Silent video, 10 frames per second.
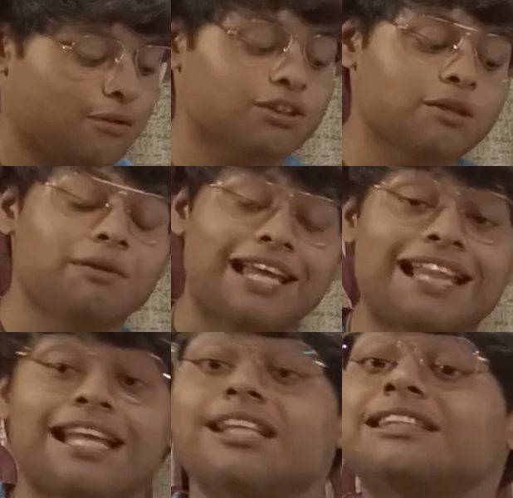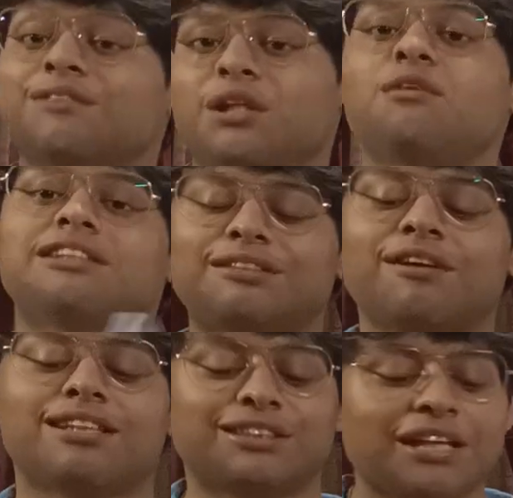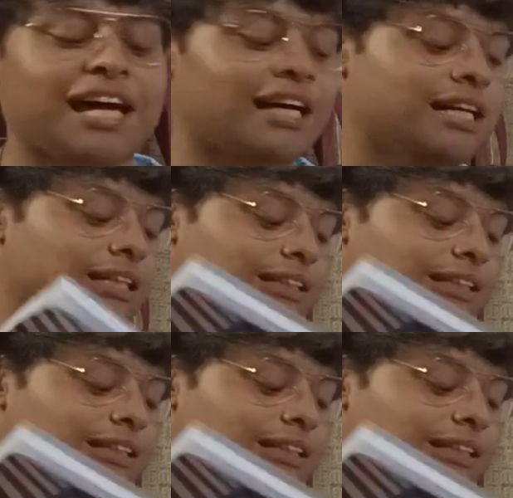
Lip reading: question number 10 in this video as well. So, yeah,